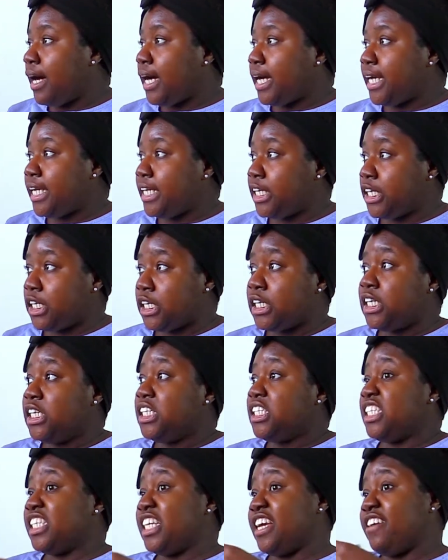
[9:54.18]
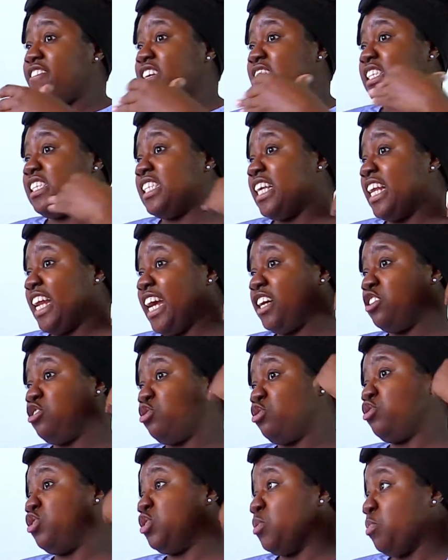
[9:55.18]
here to give us that
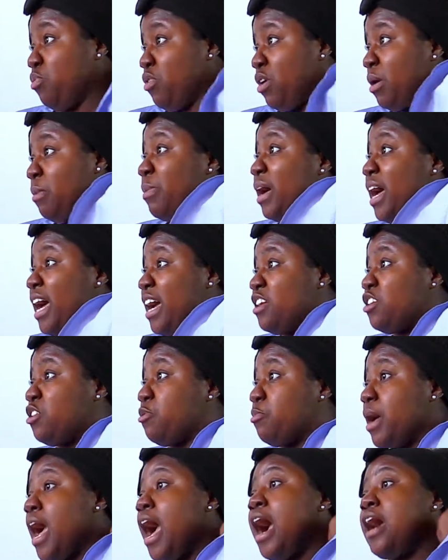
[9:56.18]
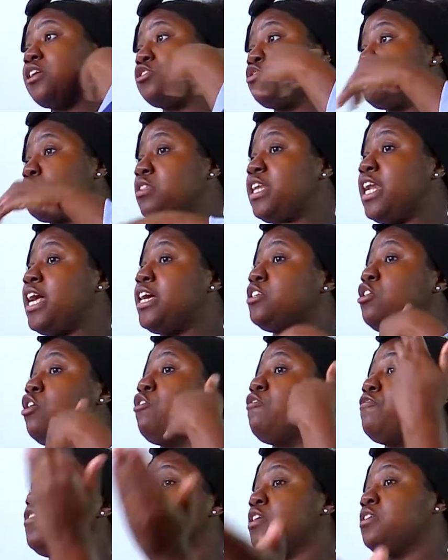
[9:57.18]
extra support behind her back, so that I
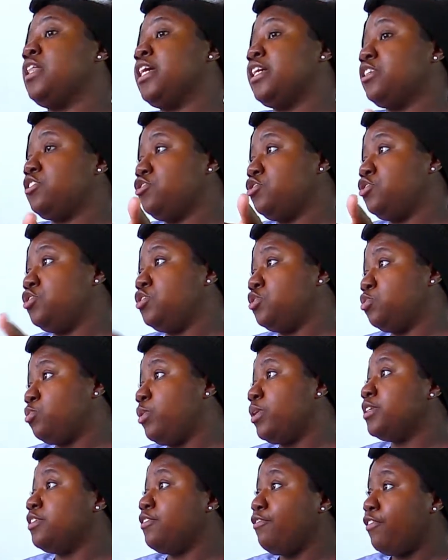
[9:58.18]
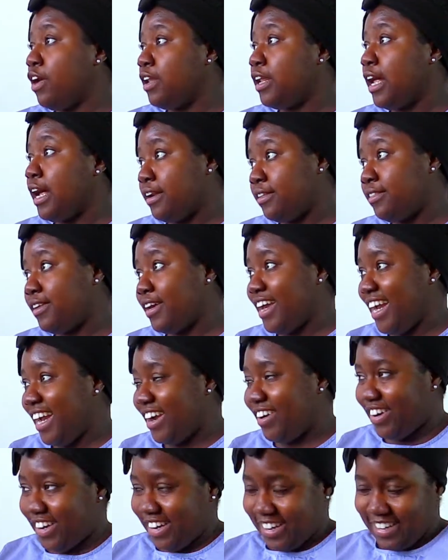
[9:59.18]
don't feel like she's going to fall out of the
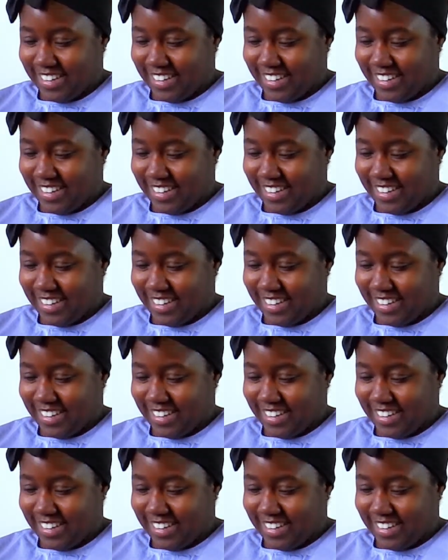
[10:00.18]
carrier.